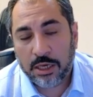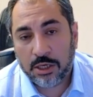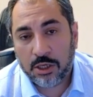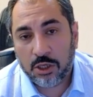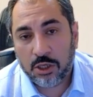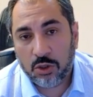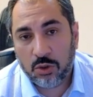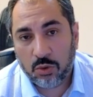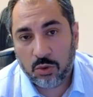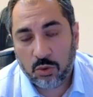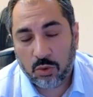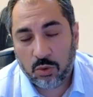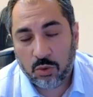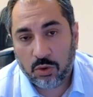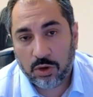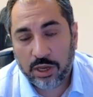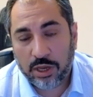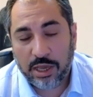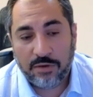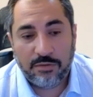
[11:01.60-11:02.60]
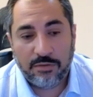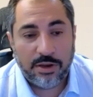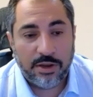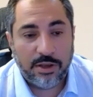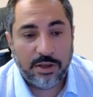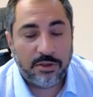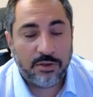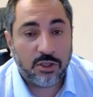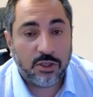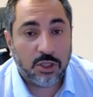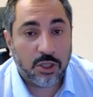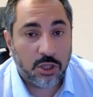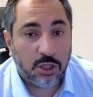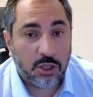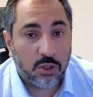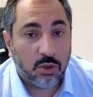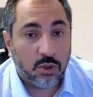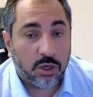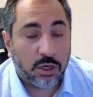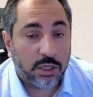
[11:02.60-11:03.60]
your evidence
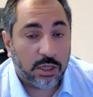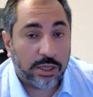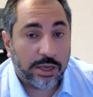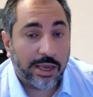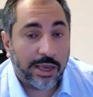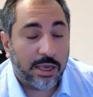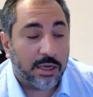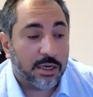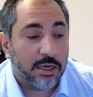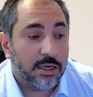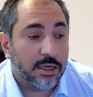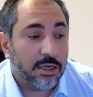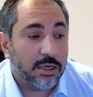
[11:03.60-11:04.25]
look like